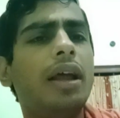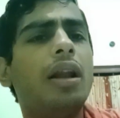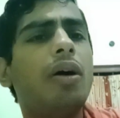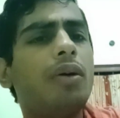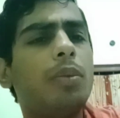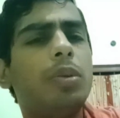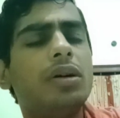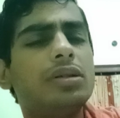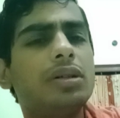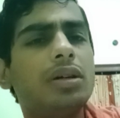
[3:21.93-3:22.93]
Now, a
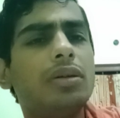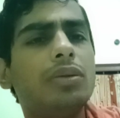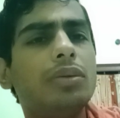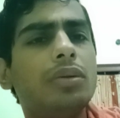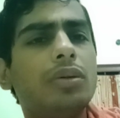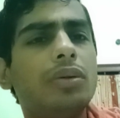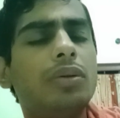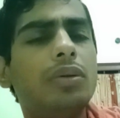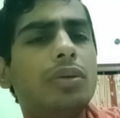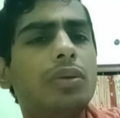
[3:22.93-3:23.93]
person
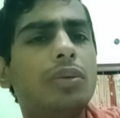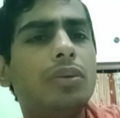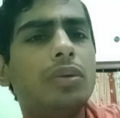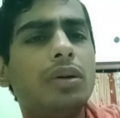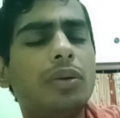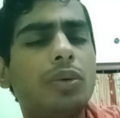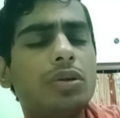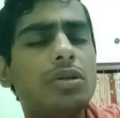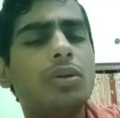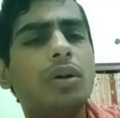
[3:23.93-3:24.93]
who
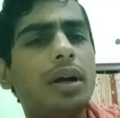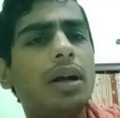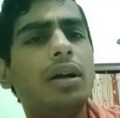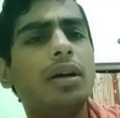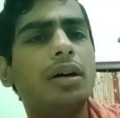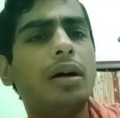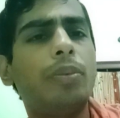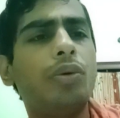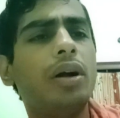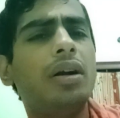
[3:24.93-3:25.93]
wants to get
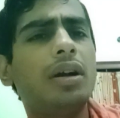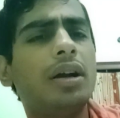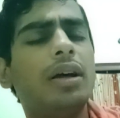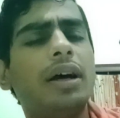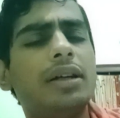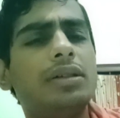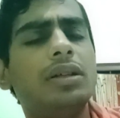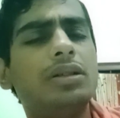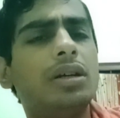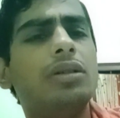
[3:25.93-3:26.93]
appointed as
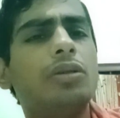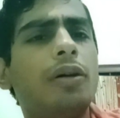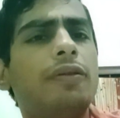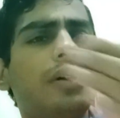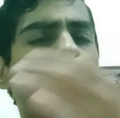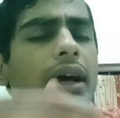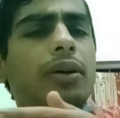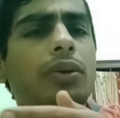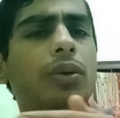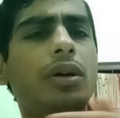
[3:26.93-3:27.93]
the judge of a high
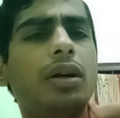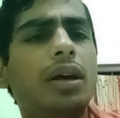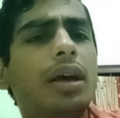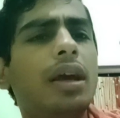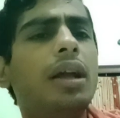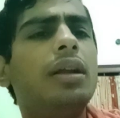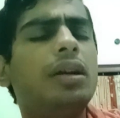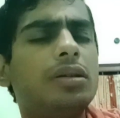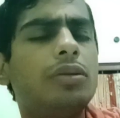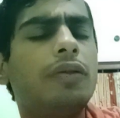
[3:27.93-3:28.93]
court, he
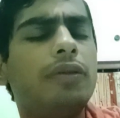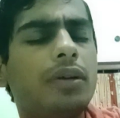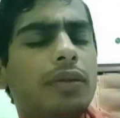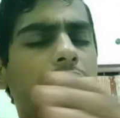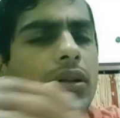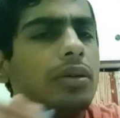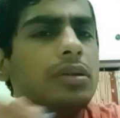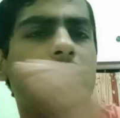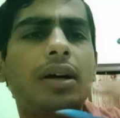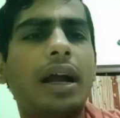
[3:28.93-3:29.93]
needs to fulfill
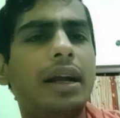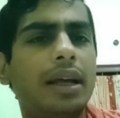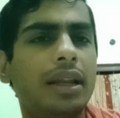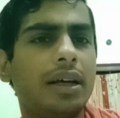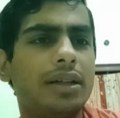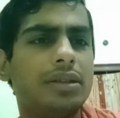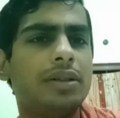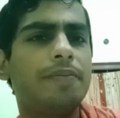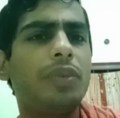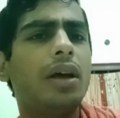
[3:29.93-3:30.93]
those criteria.
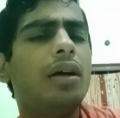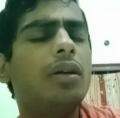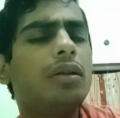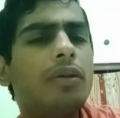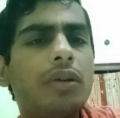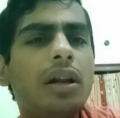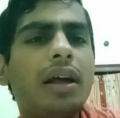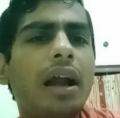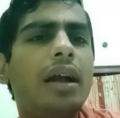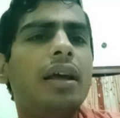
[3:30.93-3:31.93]
Now, the one
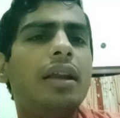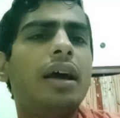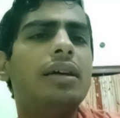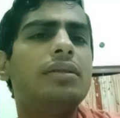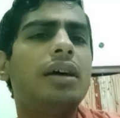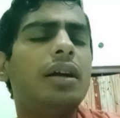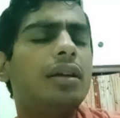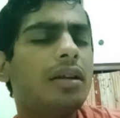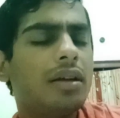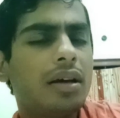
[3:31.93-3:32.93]
criteria is
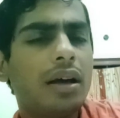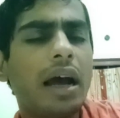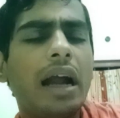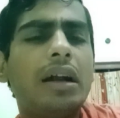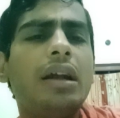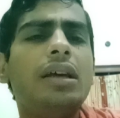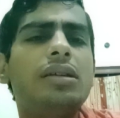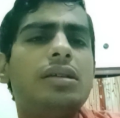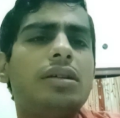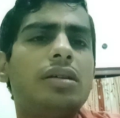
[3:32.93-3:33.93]
that at
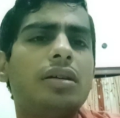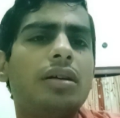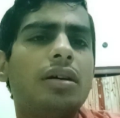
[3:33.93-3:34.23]
least